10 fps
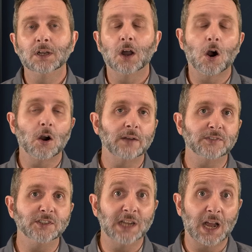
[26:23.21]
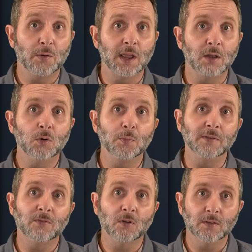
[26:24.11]
A heart after Yahweh will be
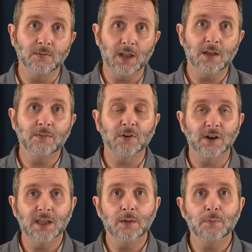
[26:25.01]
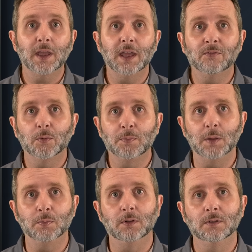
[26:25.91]
full of love for Him and for
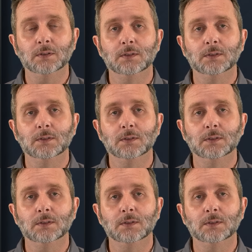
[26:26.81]
people.